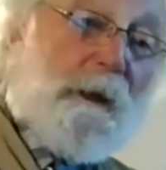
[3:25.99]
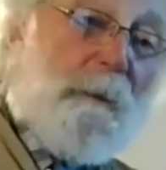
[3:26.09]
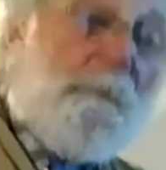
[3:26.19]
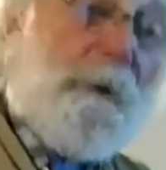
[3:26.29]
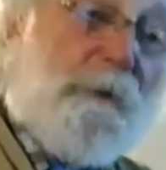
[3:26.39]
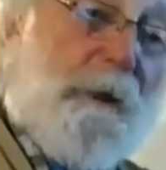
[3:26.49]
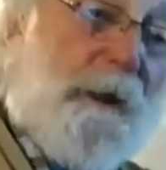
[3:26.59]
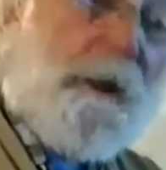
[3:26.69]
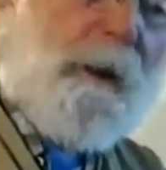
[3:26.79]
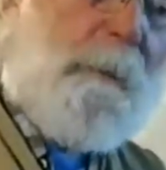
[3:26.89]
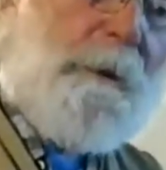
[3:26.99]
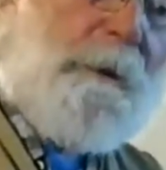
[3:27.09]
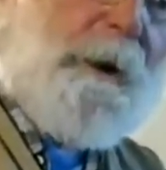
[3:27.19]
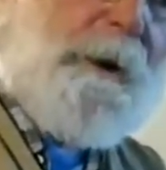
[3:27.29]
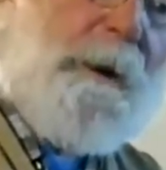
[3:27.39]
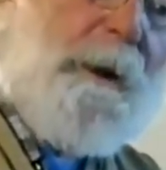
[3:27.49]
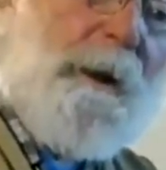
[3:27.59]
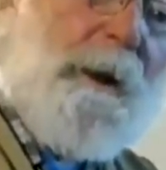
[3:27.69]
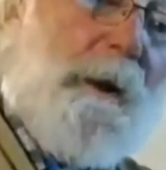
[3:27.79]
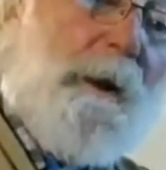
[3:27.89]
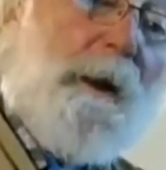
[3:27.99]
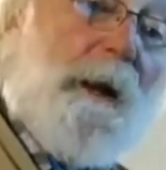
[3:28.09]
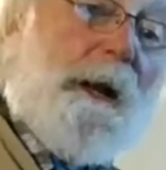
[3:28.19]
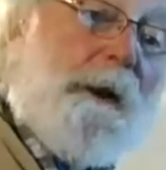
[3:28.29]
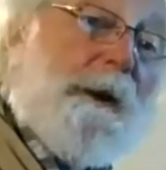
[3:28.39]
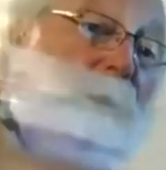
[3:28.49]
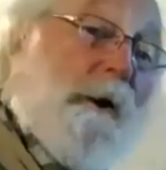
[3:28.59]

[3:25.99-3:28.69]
I'm missing a little bit there. And then